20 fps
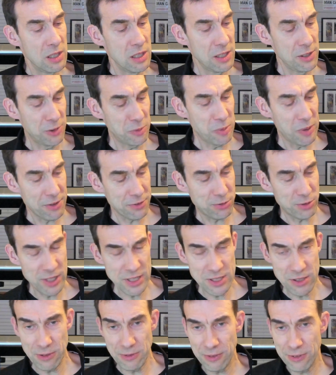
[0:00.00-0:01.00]
it's about
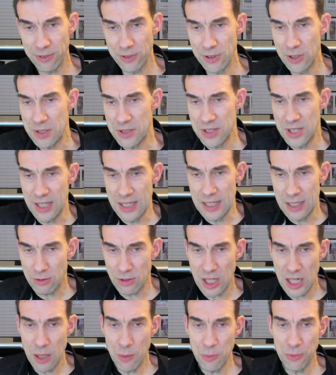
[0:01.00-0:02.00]
313
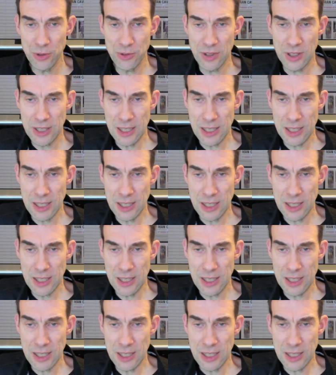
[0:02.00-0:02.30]
grams on